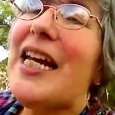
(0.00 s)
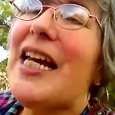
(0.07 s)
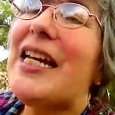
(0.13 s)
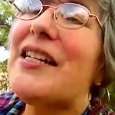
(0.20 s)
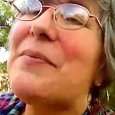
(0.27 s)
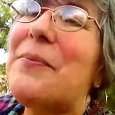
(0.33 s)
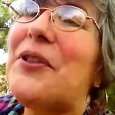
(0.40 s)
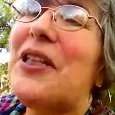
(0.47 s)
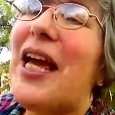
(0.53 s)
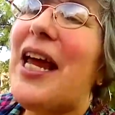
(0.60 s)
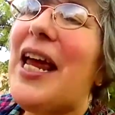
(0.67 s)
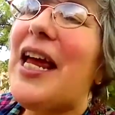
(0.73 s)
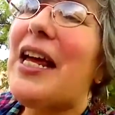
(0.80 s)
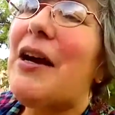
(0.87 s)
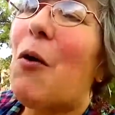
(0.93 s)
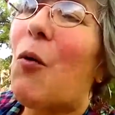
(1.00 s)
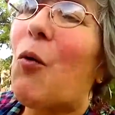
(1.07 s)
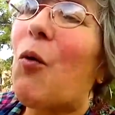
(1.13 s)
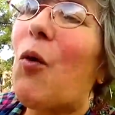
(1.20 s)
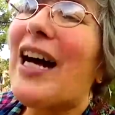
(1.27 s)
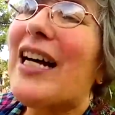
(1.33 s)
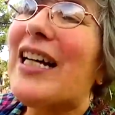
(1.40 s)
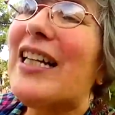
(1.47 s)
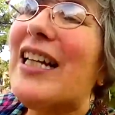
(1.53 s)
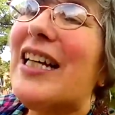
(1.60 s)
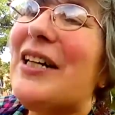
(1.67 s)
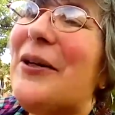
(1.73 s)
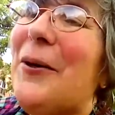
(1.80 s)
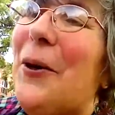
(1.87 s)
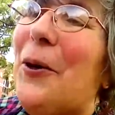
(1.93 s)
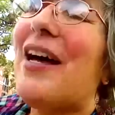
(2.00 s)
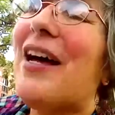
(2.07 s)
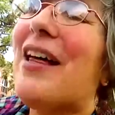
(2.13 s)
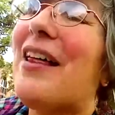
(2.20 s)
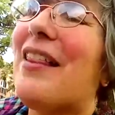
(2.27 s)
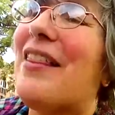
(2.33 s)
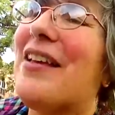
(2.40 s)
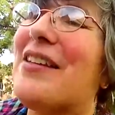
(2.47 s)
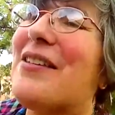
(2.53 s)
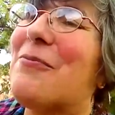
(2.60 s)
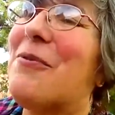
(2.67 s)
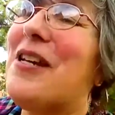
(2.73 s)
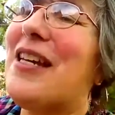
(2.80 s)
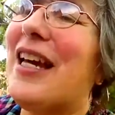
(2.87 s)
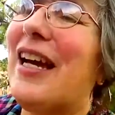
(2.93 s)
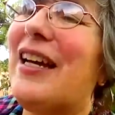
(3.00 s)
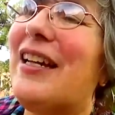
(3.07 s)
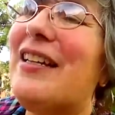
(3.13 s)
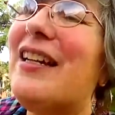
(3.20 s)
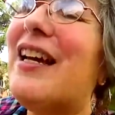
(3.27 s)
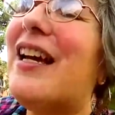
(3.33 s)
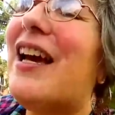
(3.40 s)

is playing Rocklahoma this weekend.